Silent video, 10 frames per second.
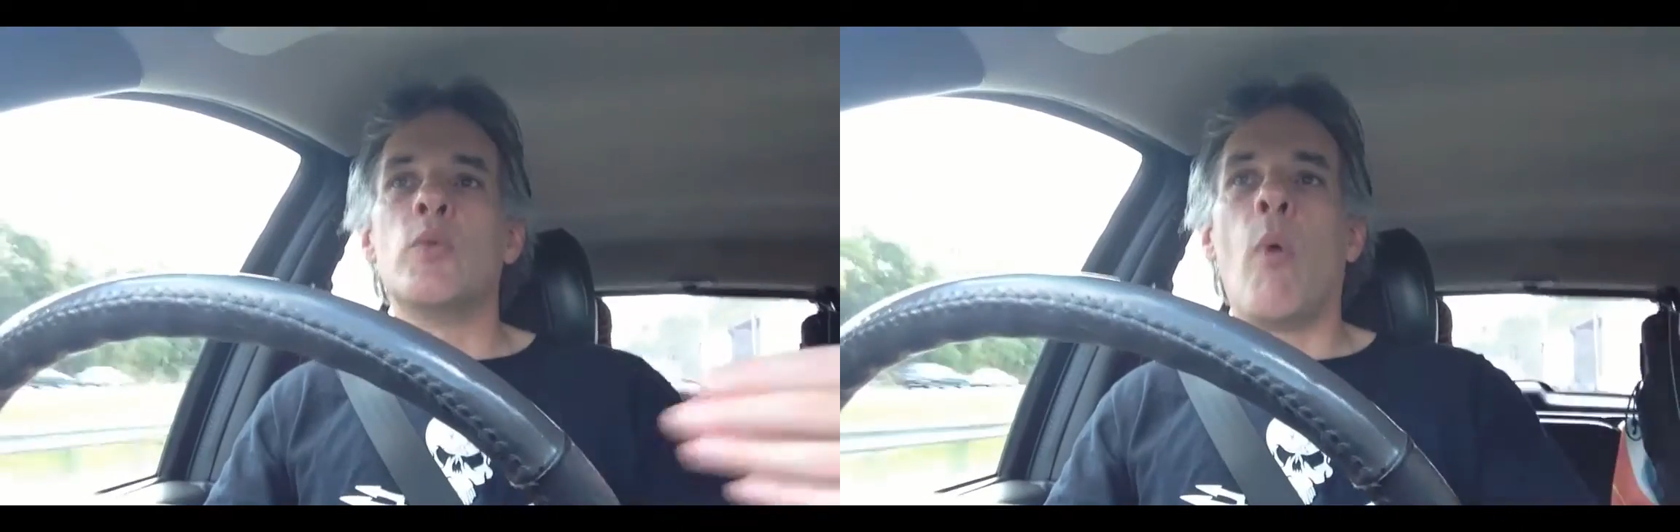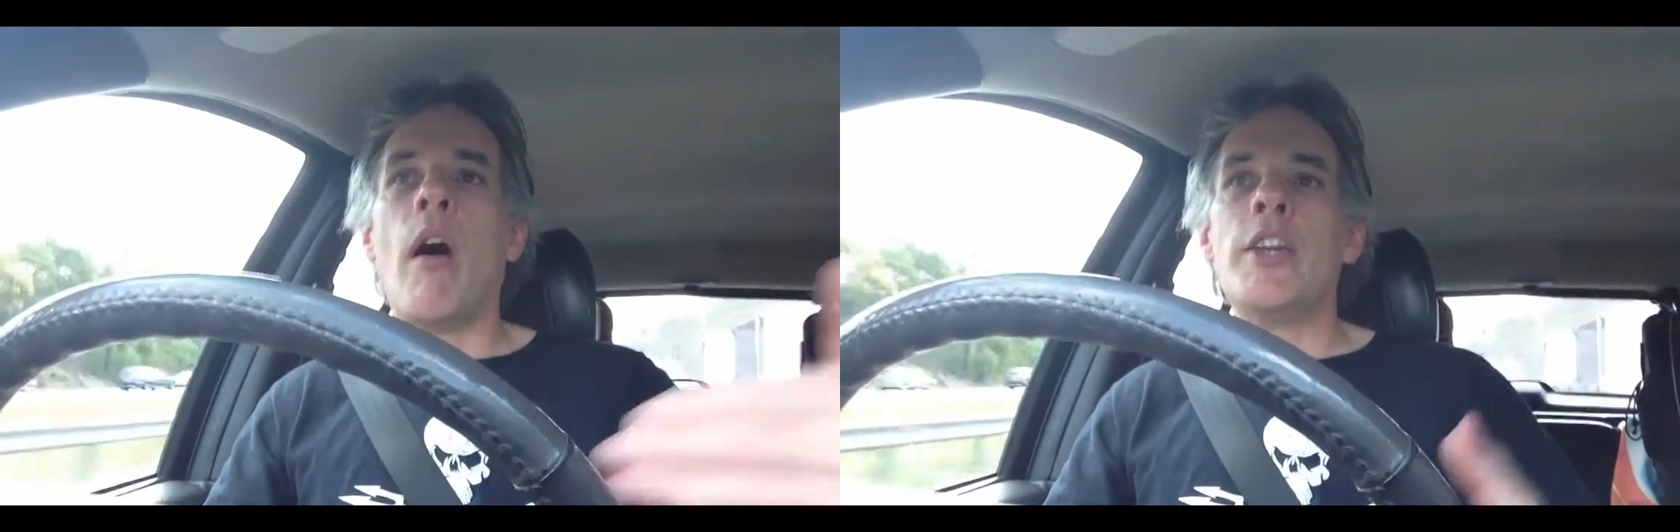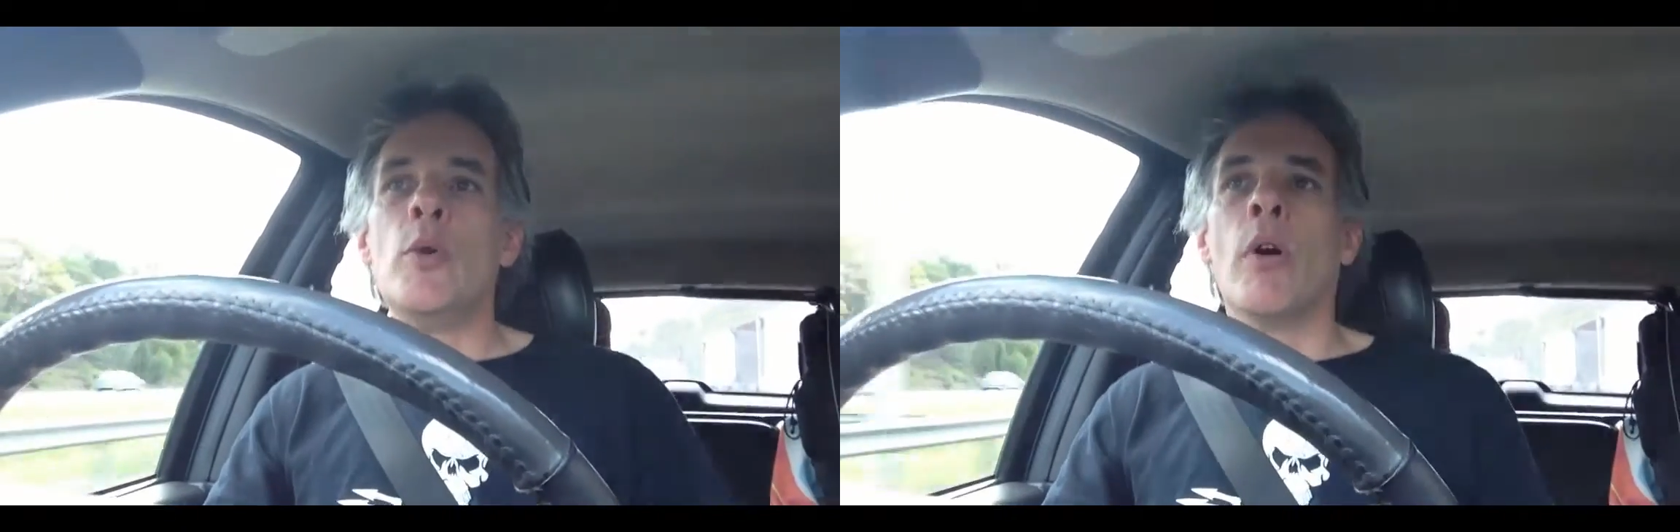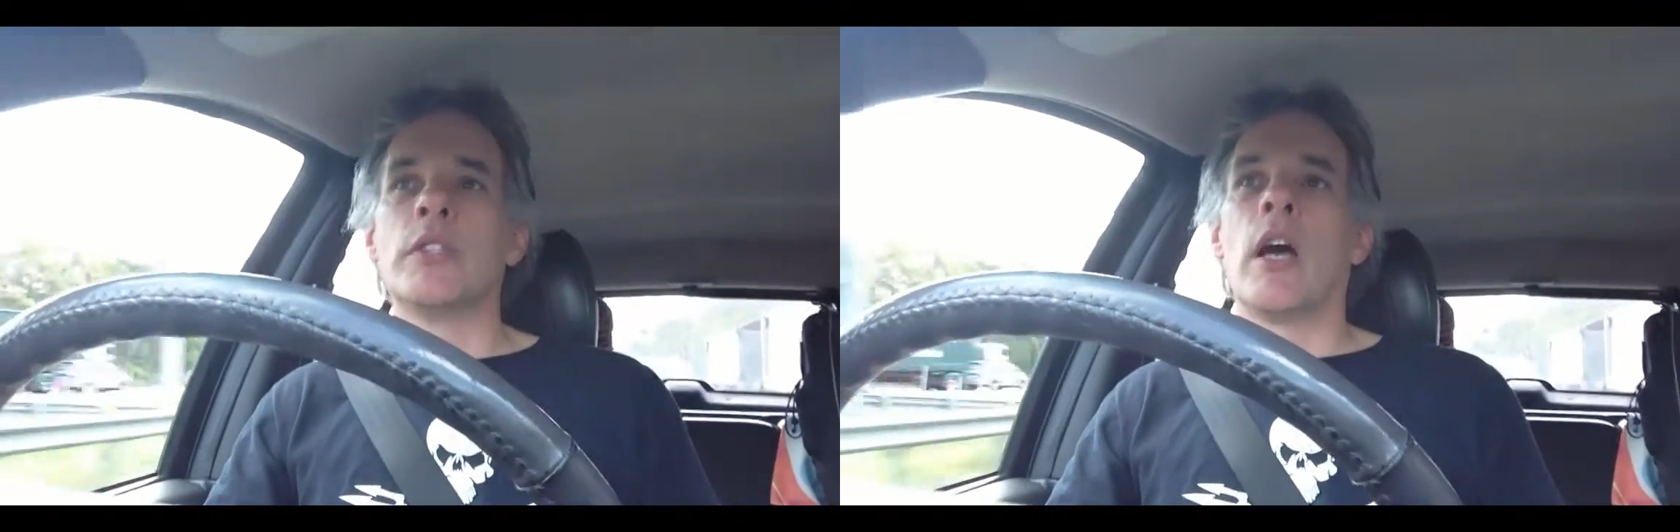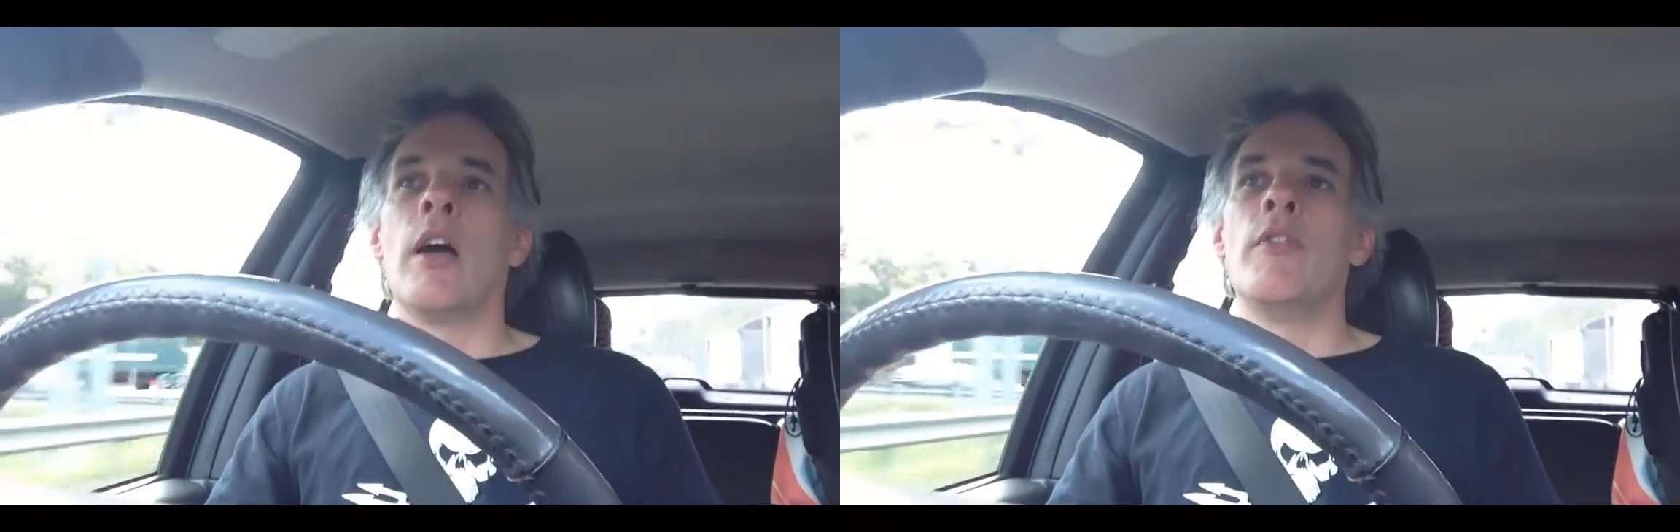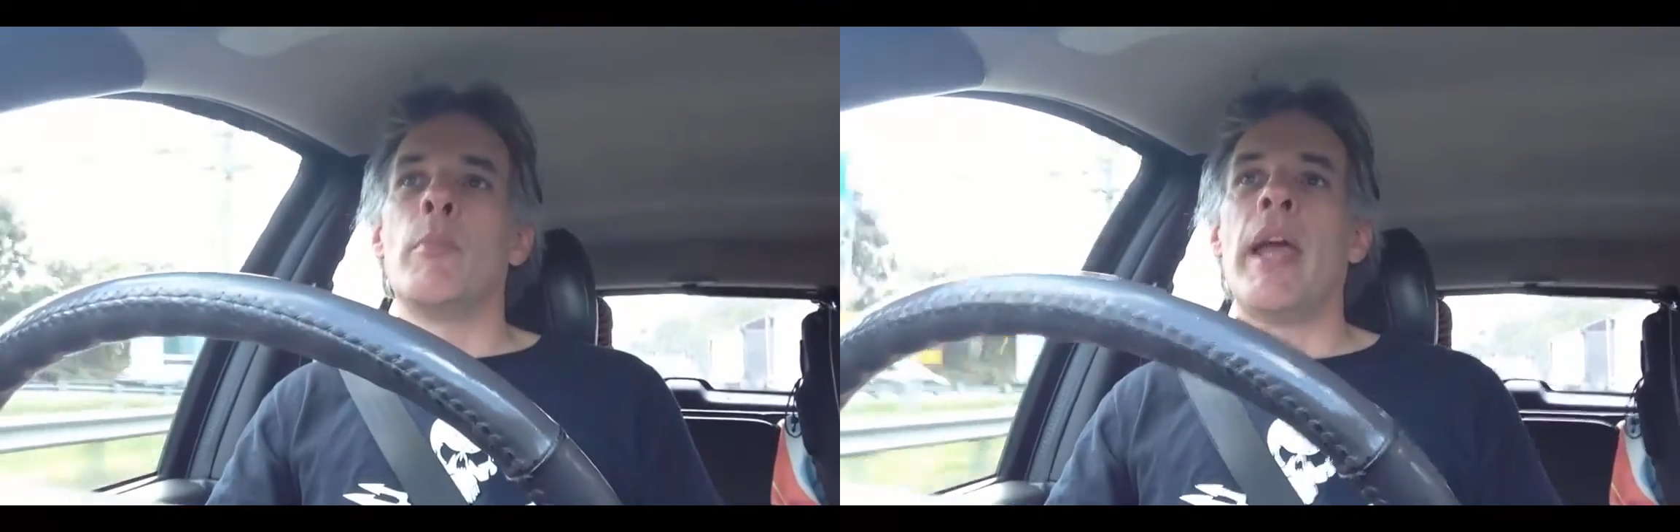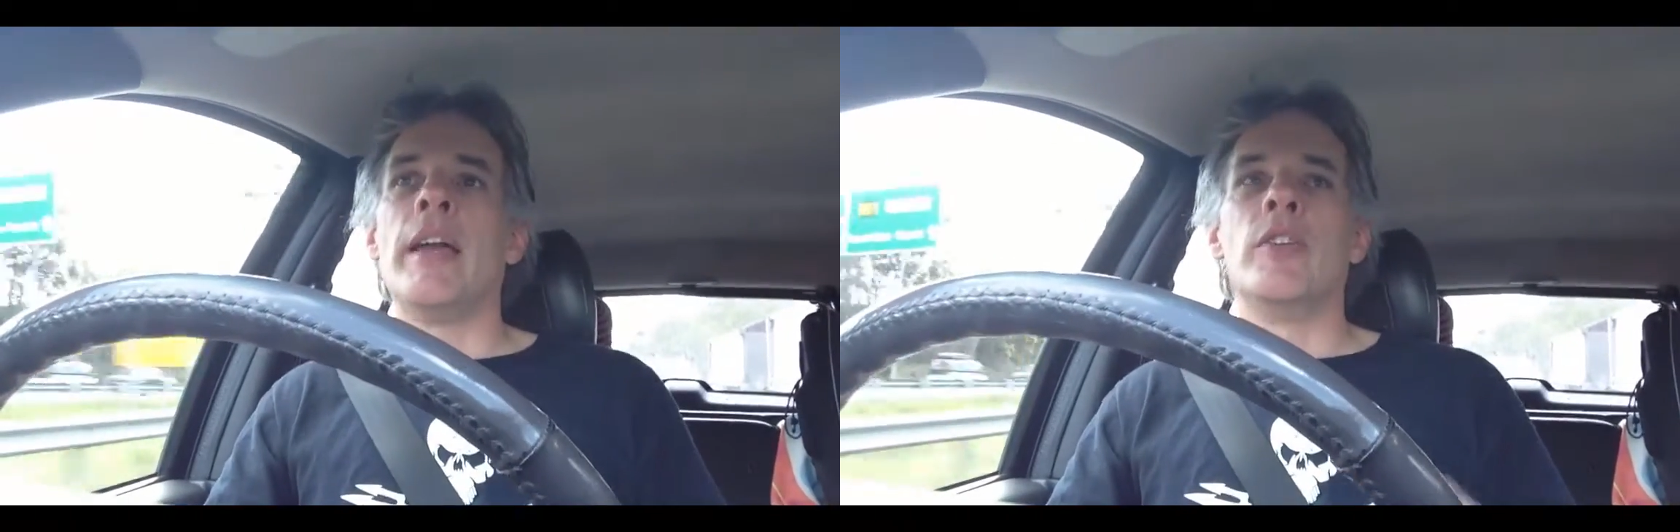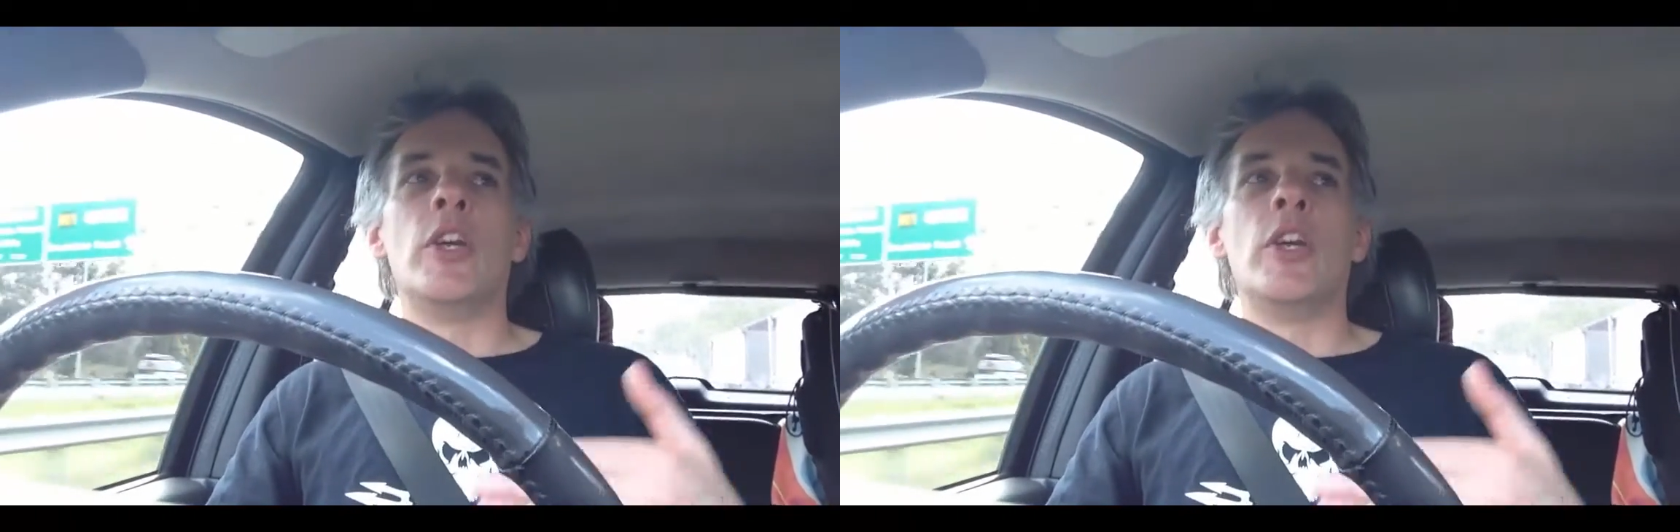why you want to own the pet.